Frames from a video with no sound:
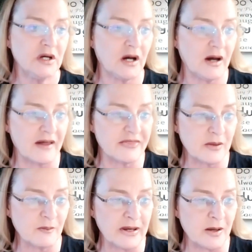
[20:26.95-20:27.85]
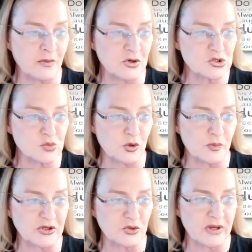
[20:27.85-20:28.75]
I think my numbers were
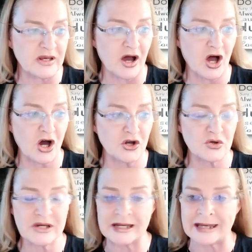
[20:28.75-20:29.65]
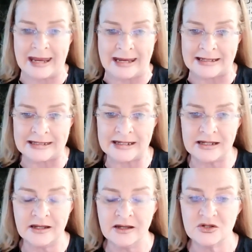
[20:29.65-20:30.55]
between
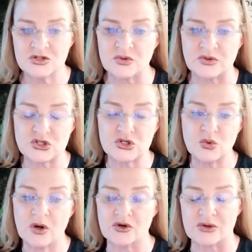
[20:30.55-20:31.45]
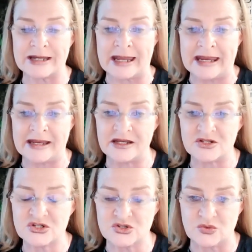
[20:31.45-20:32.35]
180 to 280
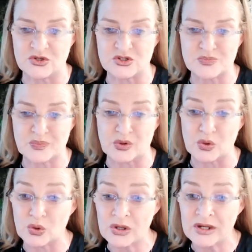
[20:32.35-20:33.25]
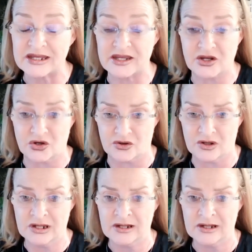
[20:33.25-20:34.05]
students per year.